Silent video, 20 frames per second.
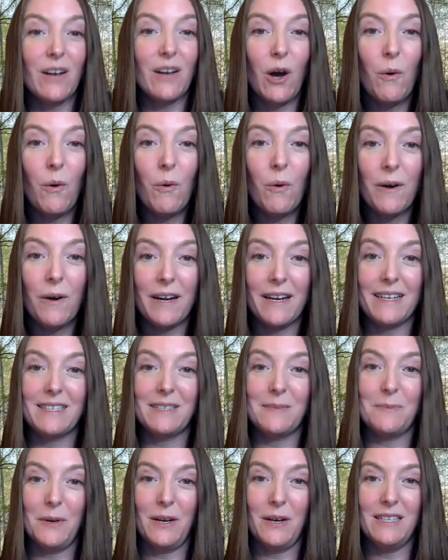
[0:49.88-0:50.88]
cohort
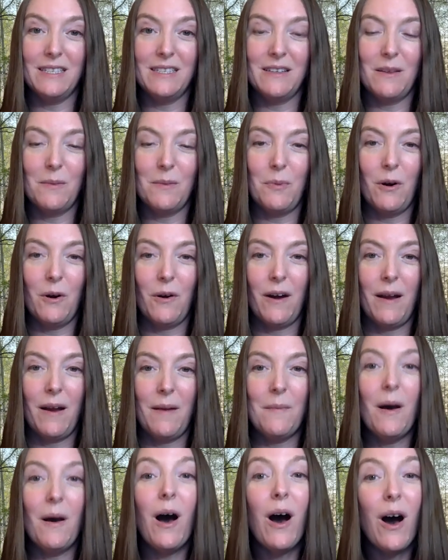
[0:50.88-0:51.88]
experience of the
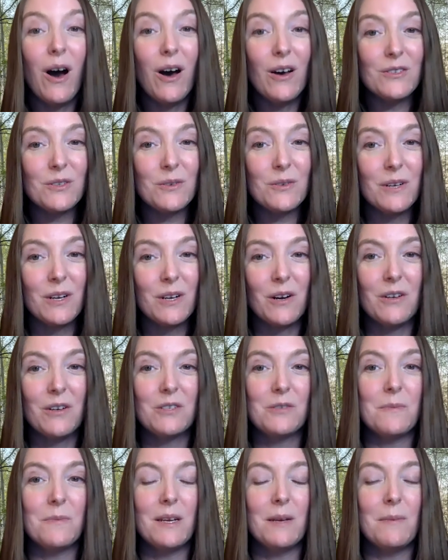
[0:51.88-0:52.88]
program also
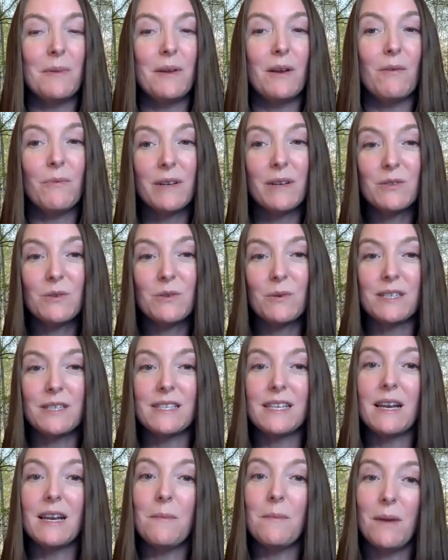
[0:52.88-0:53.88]
encouraged me to be a
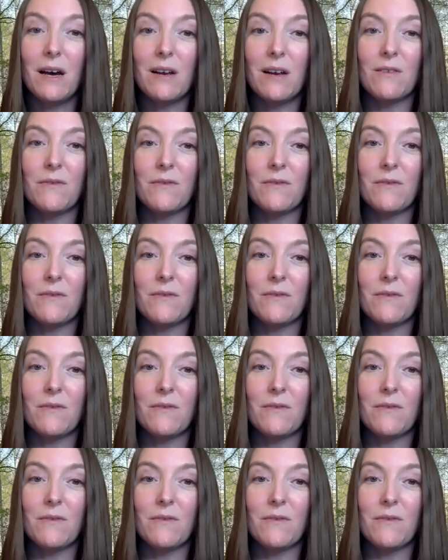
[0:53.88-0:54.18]
resource and a model